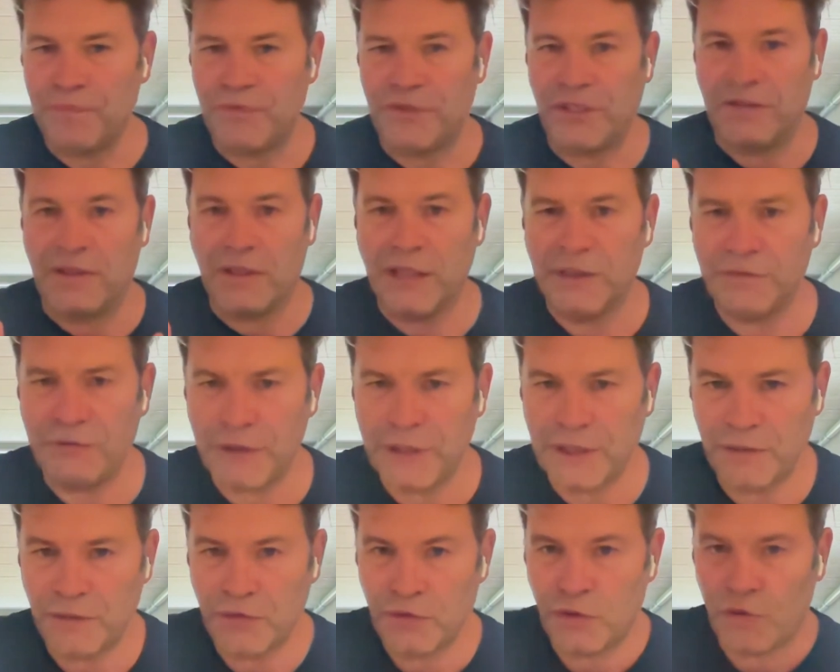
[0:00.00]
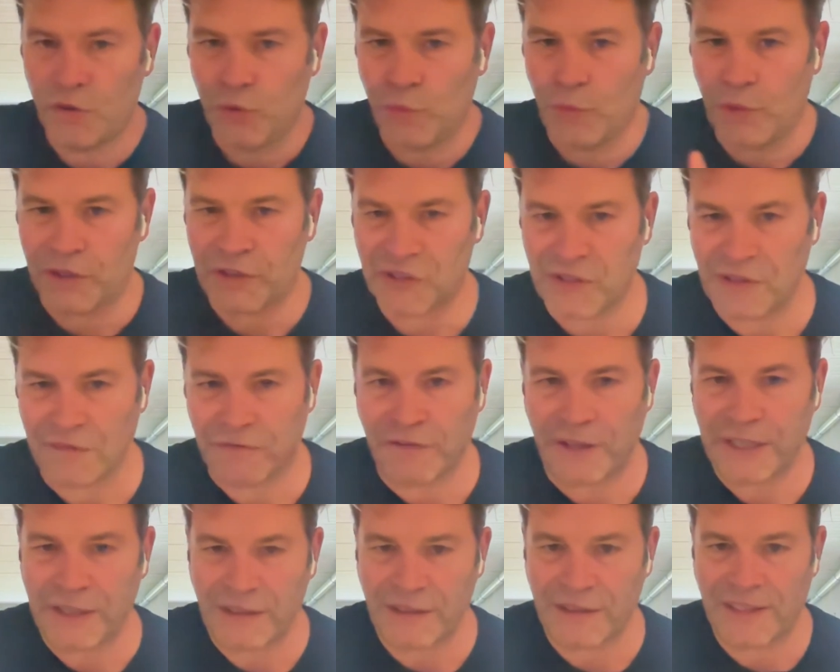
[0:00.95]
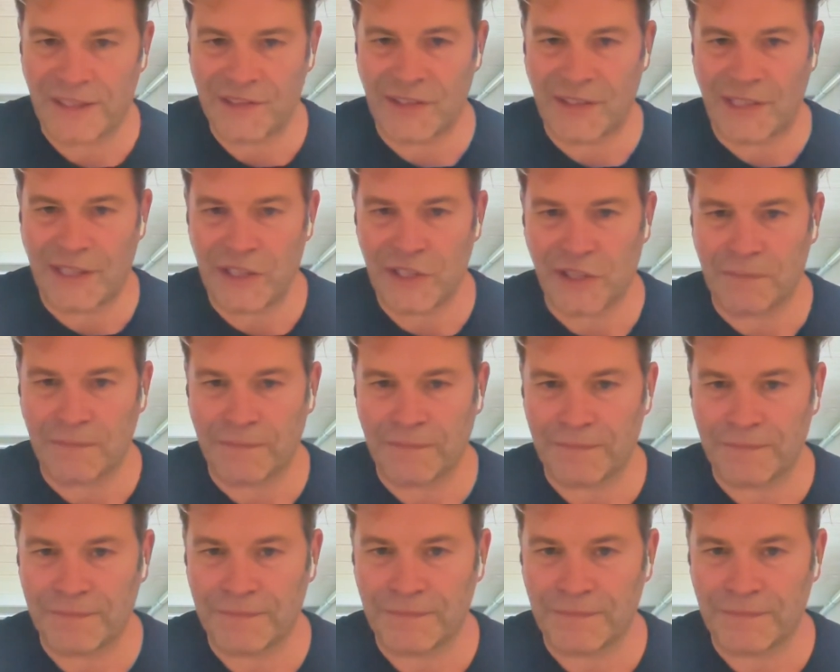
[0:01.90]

the delivery towards the final destination.